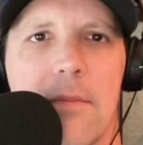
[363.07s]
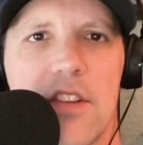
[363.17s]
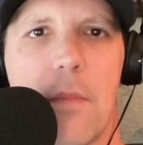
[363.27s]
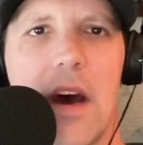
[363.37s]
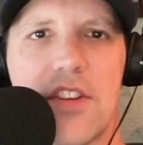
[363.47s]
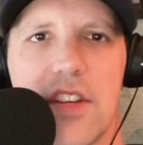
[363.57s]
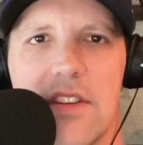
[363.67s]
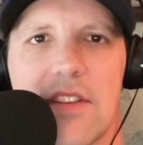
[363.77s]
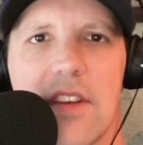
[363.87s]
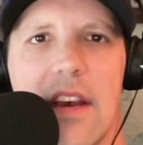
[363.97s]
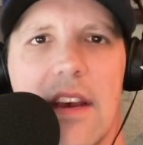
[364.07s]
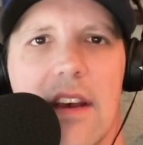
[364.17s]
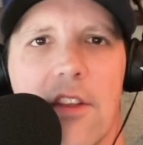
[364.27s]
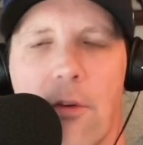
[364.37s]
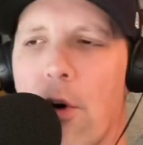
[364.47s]
as much as
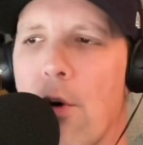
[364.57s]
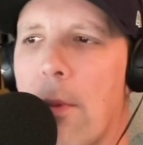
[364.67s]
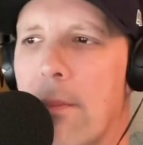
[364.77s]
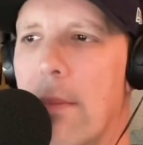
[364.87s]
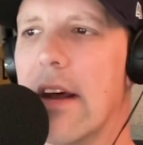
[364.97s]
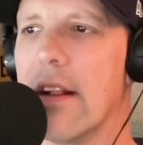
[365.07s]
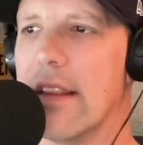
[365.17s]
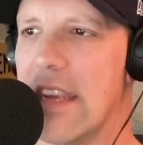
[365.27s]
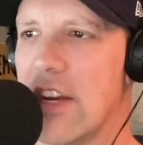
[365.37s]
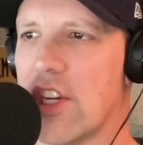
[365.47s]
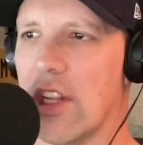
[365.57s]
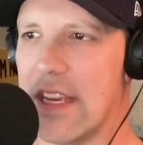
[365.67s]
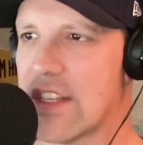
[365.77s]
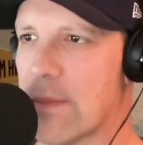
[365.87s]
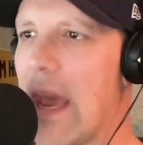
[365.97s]
the rumor mill
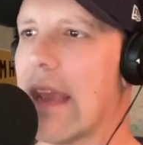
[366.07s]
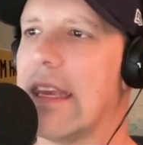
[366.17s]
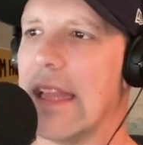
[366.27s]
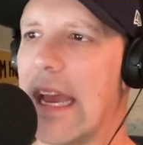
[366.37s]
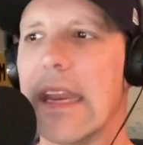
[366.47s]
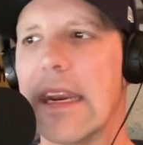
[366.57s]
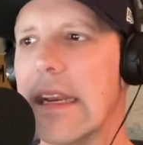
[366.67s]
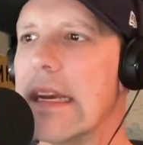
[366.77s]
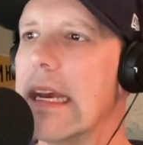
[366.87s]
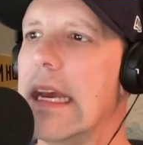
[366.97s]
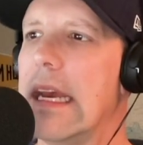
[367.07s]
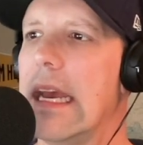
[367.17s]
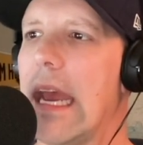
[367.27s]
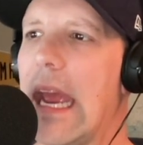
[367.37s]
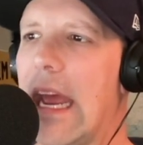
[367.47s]
initially speculated.
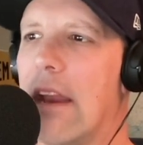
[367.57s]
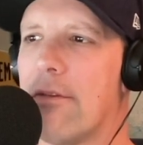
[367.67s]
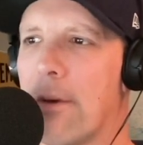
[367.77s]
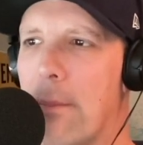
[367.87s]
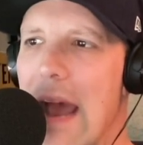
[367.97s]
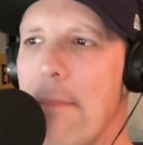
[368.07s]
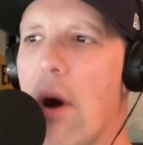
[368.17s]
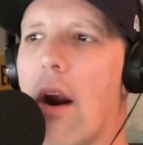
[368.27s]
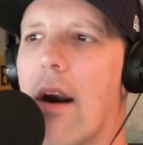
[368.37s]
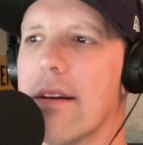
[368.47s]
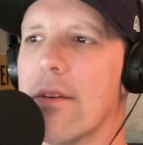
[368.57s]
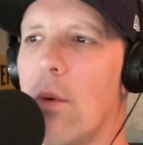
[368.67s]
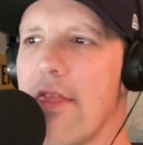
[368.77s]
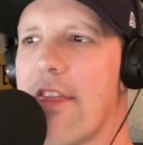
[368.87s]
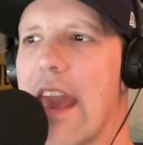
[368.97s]
And for my part,
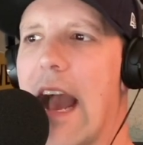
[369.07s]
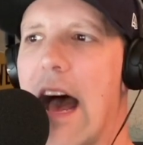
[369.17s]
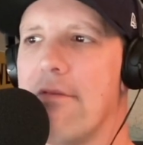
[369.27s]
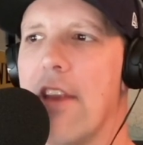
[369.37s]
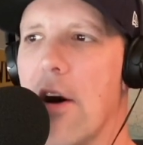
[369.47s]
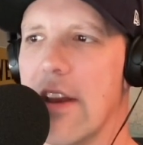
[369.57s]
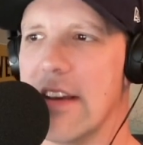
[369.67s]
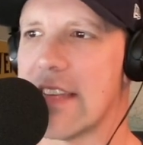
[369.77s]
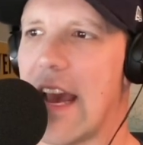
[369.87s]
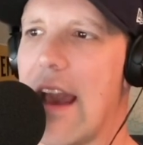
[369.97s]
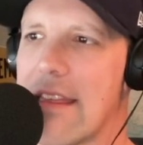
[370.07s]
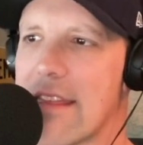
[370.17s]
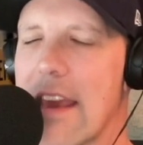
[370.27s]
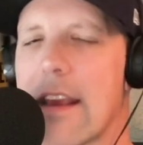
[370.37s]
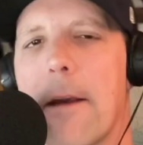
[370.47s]
one thing I've noticed, I
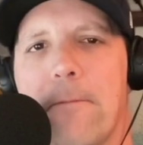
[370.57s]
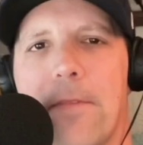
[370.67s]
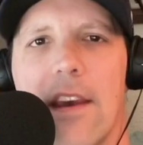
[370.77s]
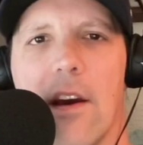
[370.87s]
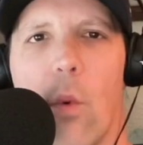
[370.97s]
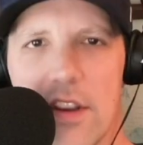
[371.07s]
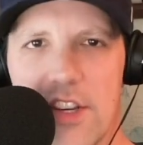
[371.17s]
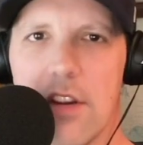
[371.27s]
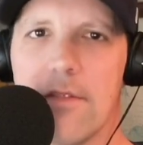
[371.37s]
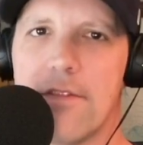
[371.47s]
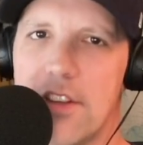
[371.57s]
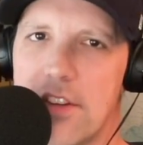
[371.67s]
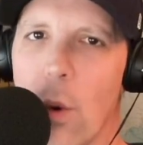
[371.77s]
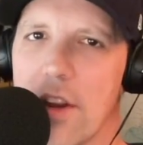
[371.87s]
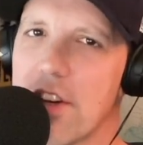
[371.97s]
think once
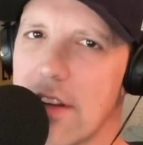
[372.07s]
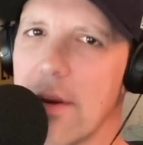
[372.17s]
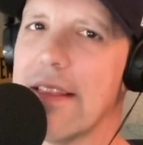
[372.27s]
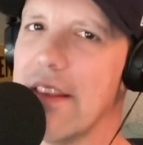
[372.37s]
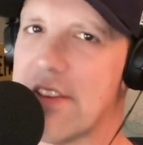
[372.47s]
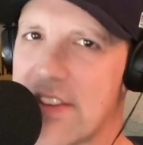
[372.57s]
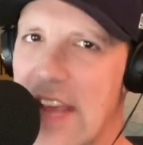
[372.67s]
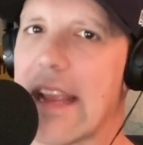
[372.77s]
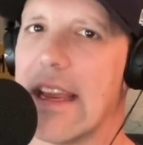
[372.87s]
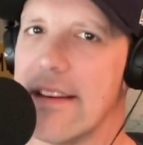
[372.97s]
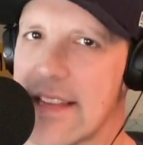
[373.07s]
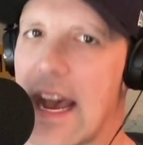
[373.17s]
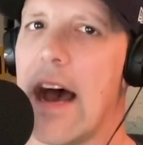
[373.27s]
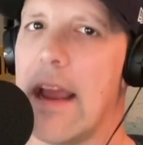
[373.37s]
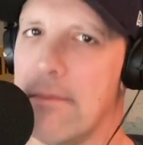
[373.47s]
you're doing the second
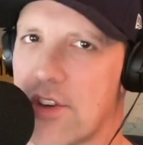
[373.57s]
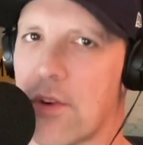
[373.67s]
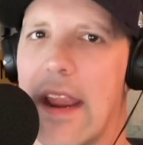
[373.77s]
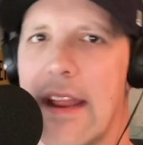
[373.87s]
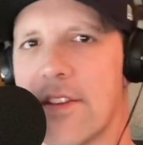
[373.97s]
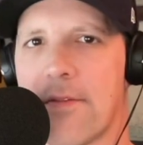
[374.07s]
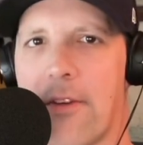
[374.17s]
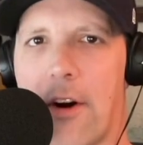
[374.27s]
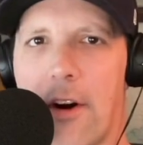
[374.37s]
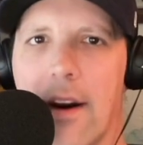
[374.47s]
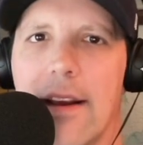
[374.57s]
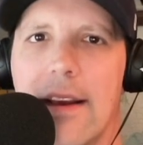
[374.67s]
time transfer